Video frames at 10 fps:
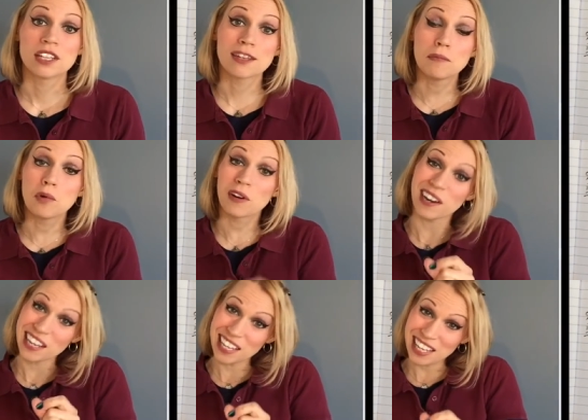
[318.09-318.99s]
the
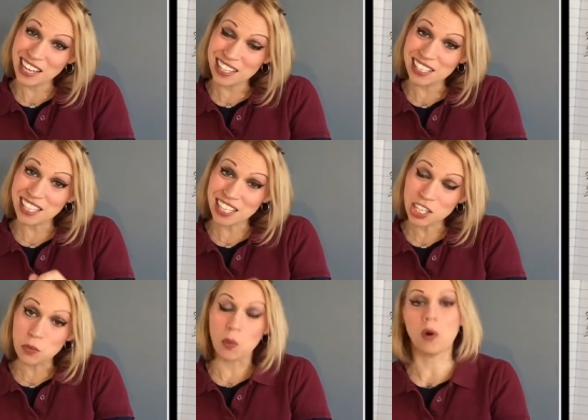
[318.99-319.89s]
more
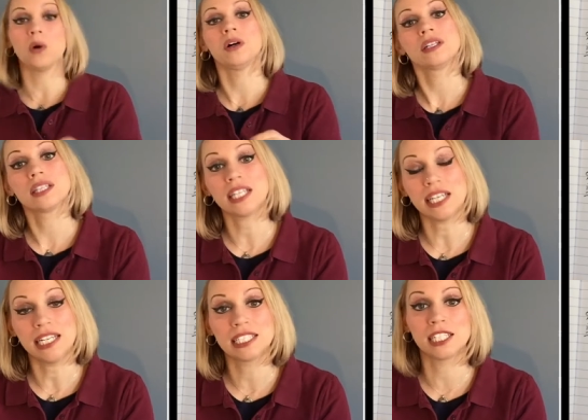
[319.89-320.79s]
unequal the
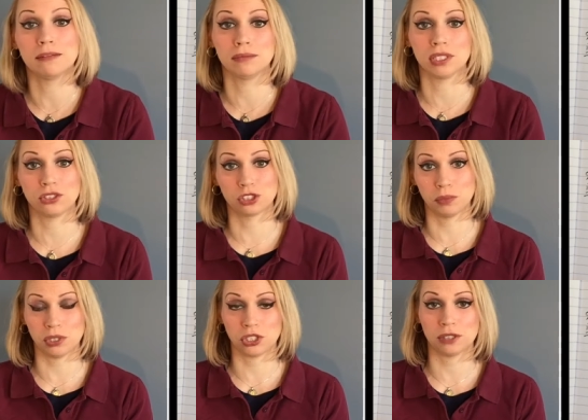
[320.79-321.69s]
income
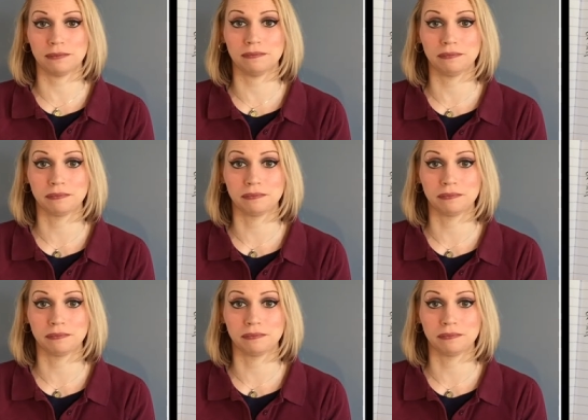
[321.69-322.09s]
distribution.